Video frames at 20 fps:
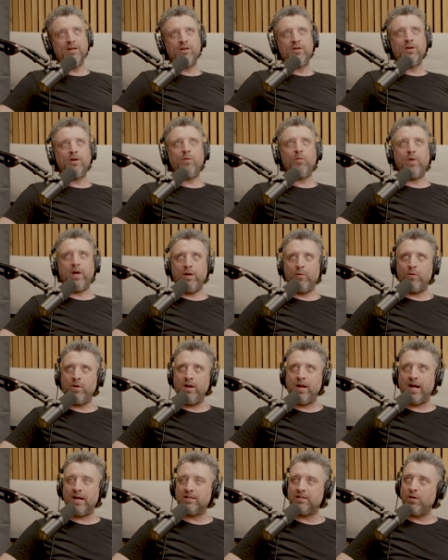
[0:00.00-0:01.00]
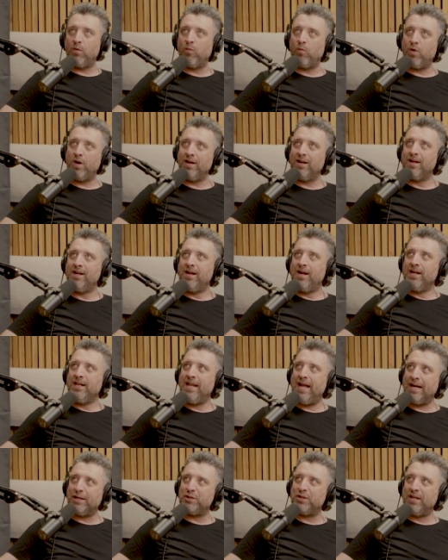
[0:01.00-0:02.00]
could, what
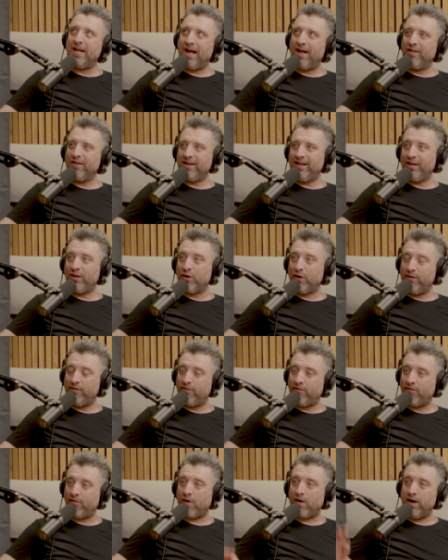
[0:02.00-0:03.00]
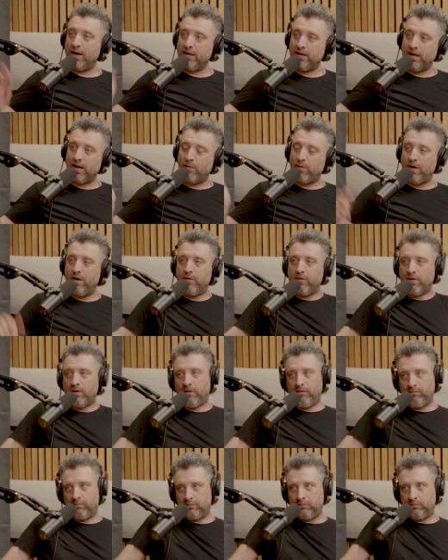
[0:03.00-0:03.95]
nationality could fart and get away with it?